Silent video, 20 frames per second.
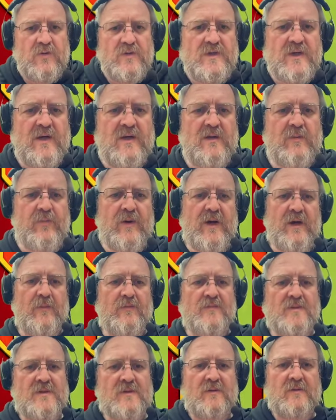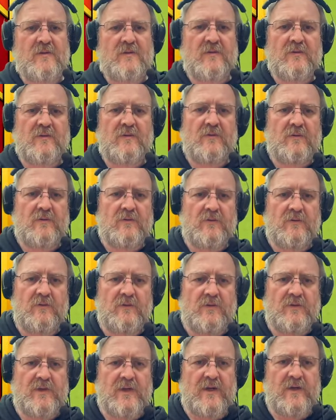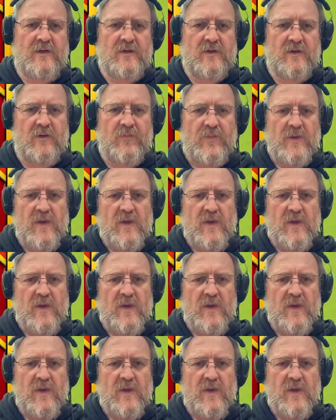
teddy bear. So there you go.